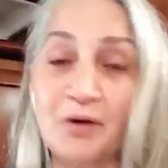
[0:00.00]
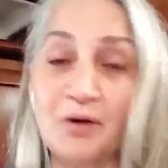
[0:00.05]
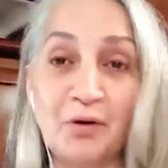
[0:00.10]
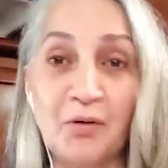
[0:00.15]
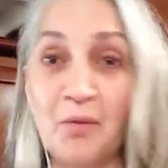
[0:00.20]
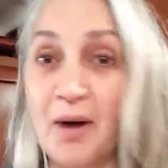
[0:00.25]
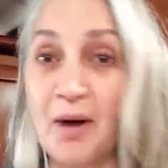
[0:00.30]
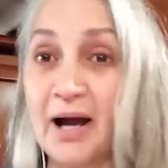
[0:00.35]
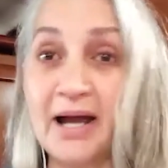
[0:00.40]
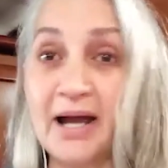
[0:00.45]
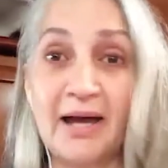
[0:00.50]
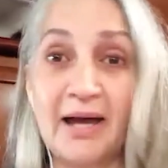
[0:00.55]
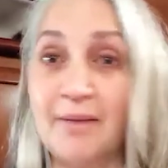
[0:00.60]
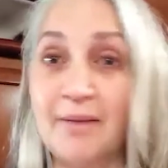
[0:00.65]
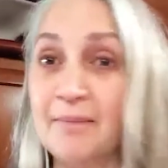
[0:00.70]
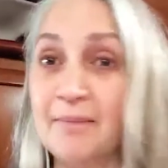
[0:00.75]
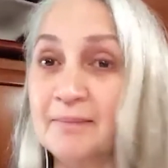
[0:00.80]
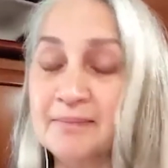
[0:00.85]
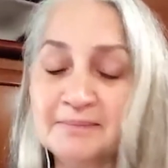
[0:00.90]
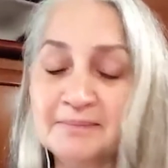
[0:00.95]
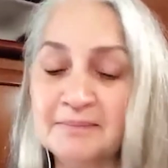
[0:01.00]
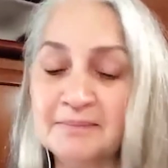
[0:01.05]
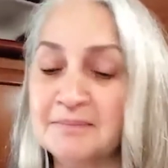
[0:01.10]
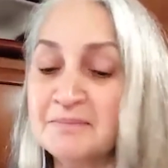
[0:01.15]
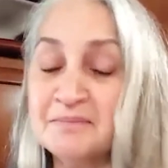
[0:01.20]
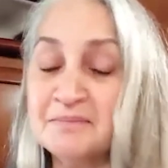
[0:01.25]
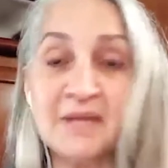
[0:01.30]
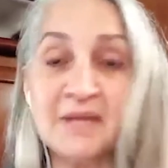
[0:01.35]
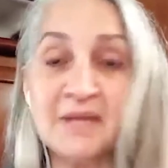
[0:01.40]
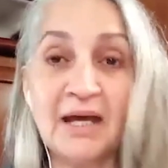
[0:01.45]
who I am
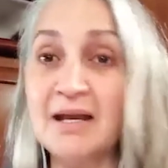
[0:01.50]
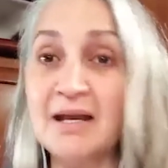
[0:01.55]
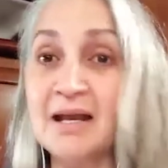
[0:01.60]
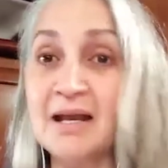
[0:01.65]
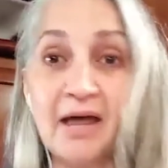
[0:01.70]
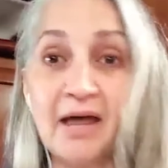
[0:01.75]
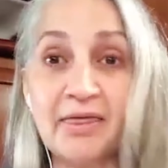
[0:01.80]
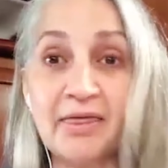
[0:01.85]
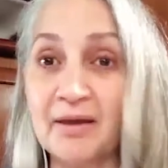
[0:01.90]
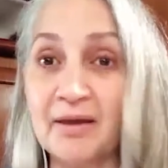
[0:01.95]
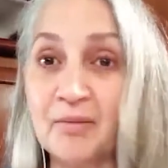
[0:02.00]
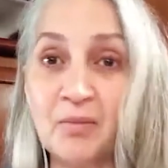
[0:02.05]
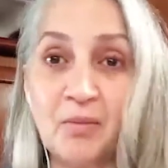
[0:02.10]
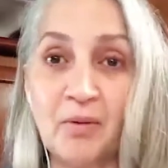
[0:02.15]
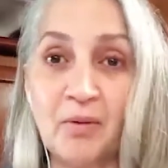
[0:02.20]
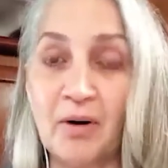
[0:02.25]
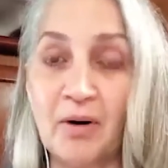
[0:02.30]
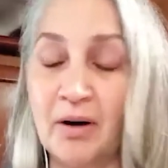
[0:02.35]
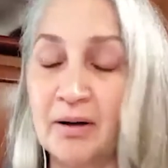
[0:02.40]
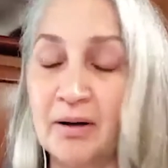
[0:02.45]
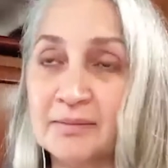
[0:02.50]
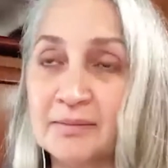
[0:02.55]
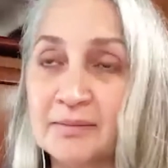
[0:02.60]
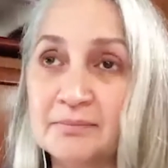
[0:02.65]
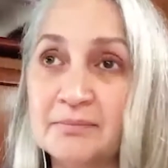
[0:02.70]
and nothing more.